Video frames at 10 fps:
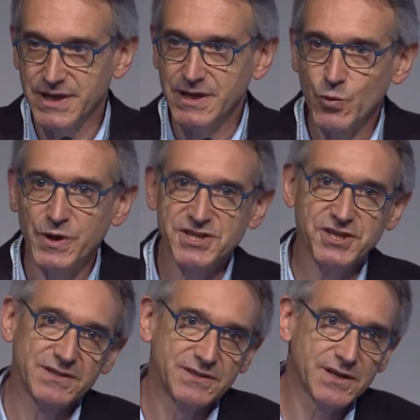in
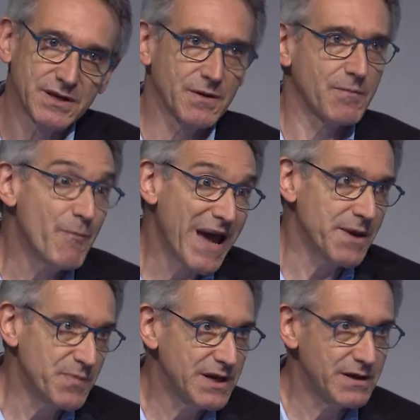which there may
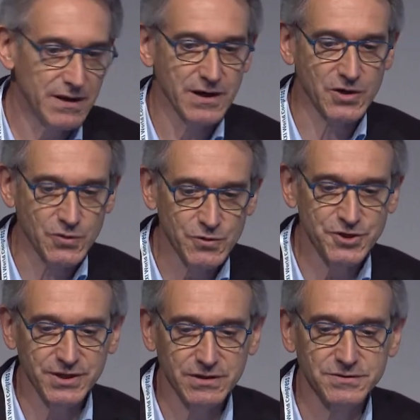be a
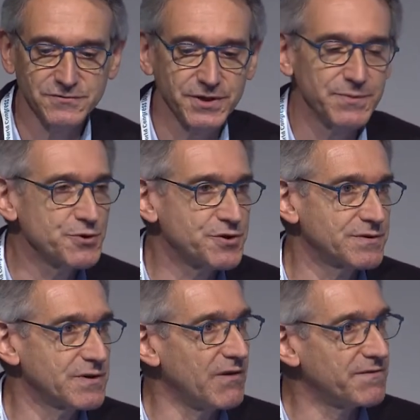crucial
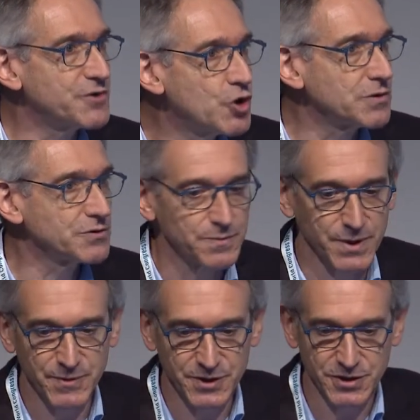contribution of
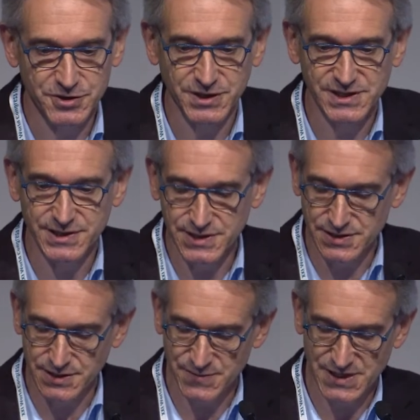non-dopaminergic
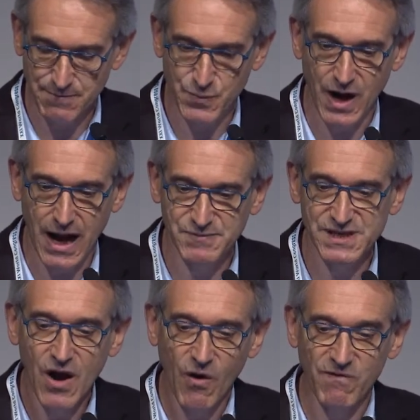systems and perhaps
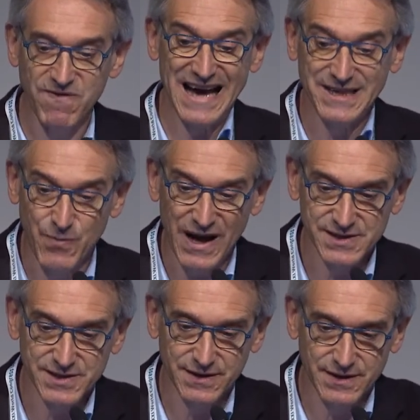of
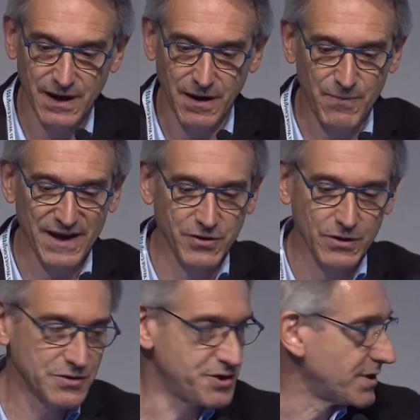advanced
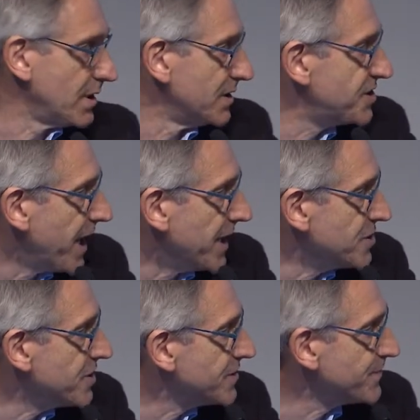pathological
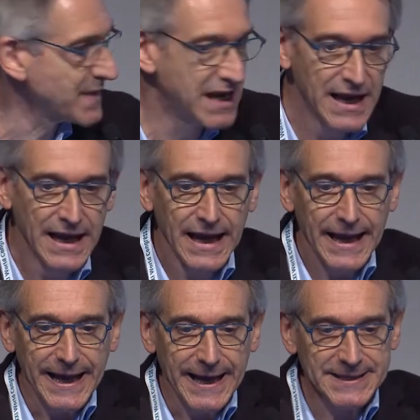changes.
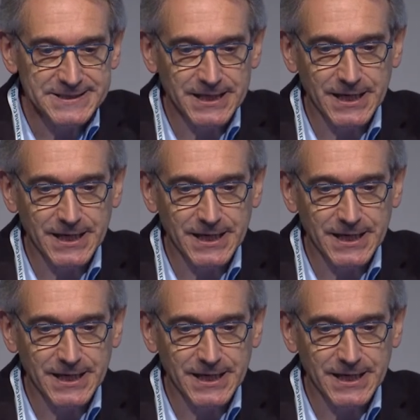And